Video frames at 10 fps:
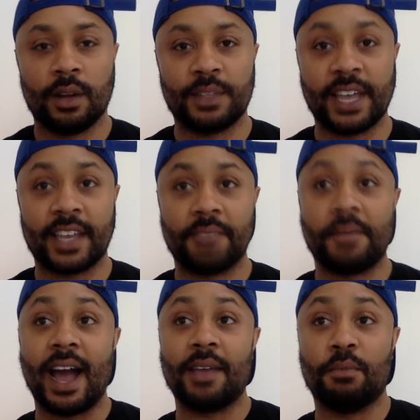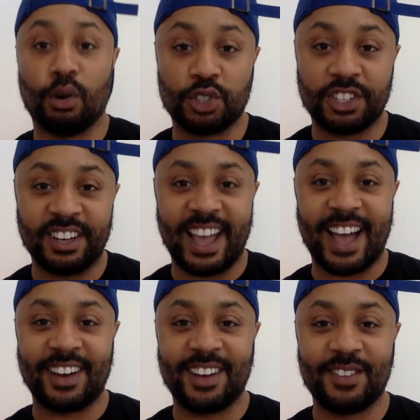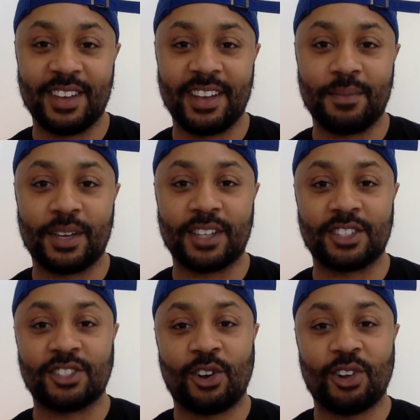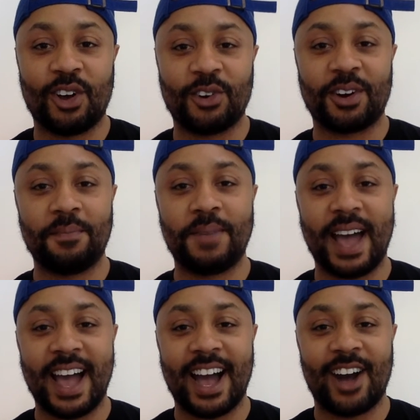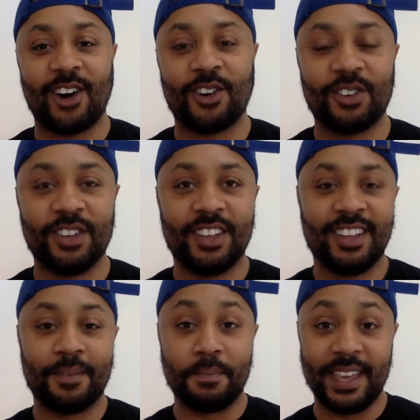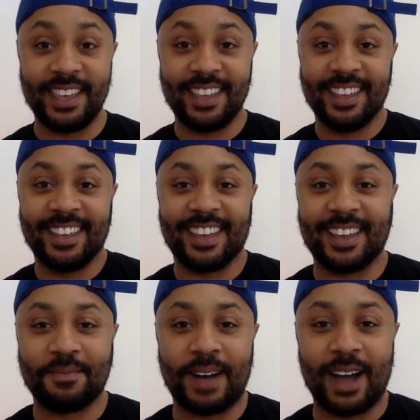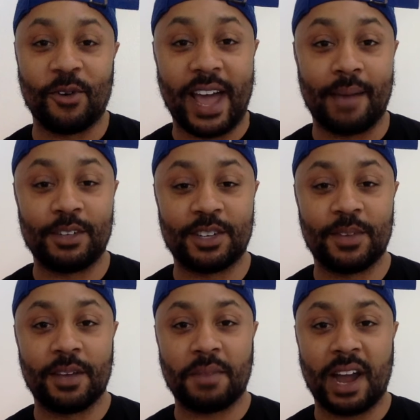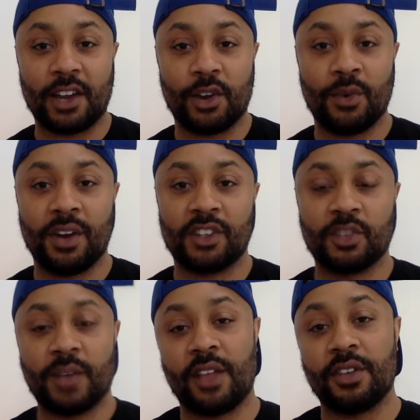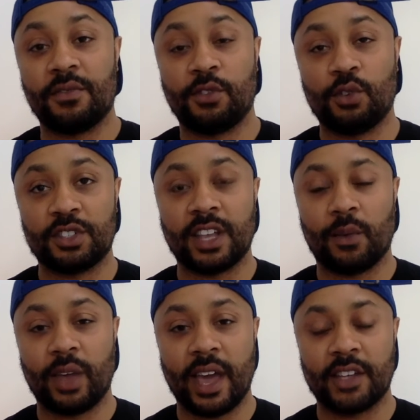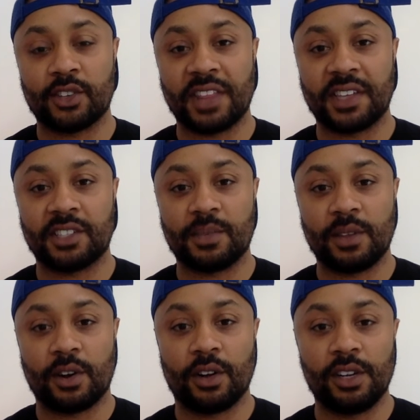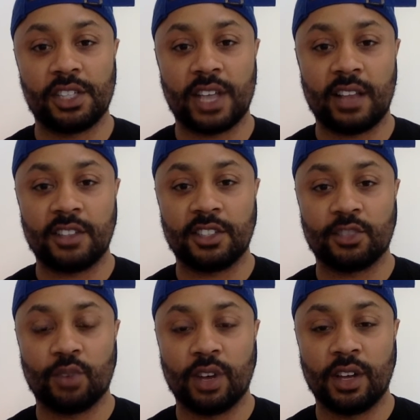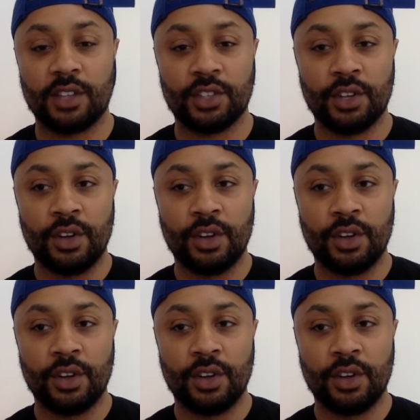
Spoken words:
taking my emotion out of it, because it's no longer about me and what happened to me in my career. It's about the influence that we had. So I think some of the early challenges was